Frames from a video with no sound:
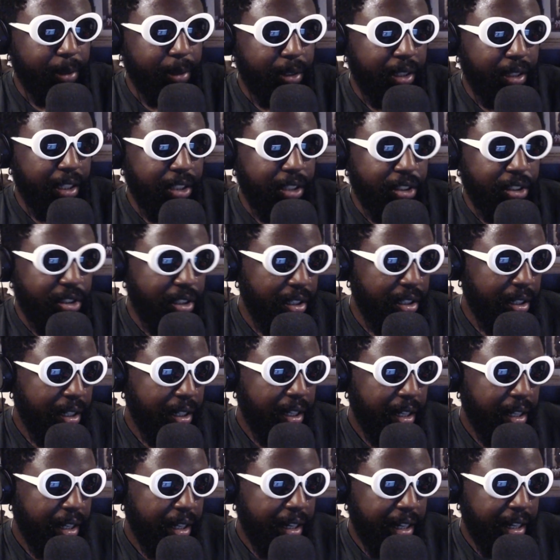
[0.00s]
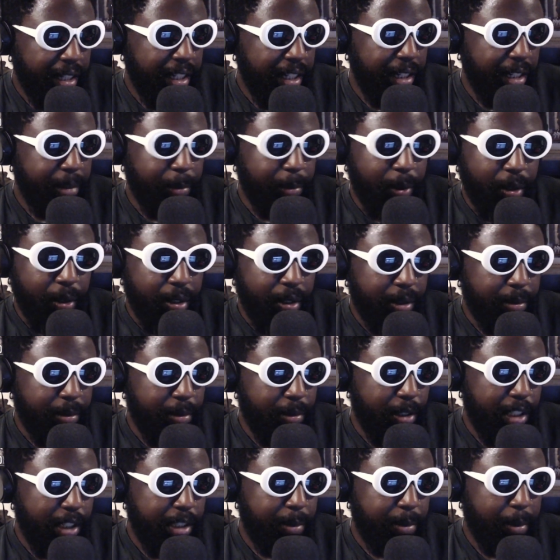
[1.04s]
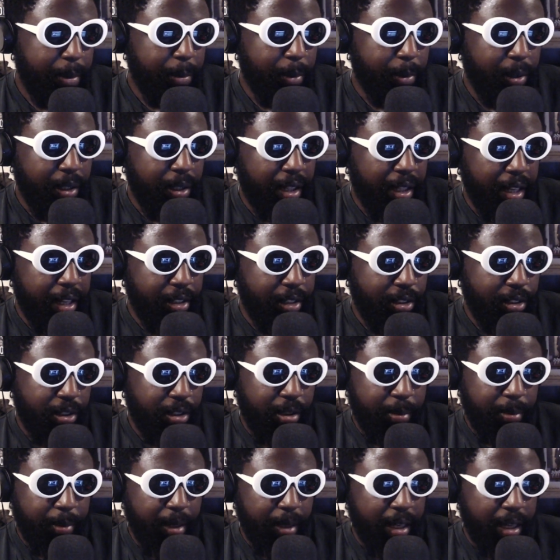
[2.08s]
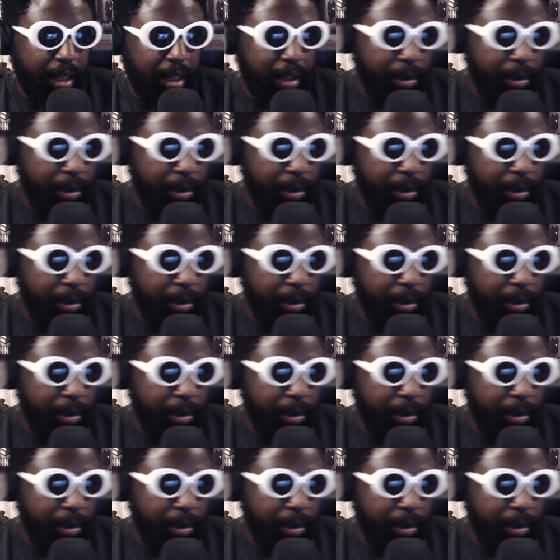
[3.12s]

dingy. I need to more need to be more on the edge. But hey,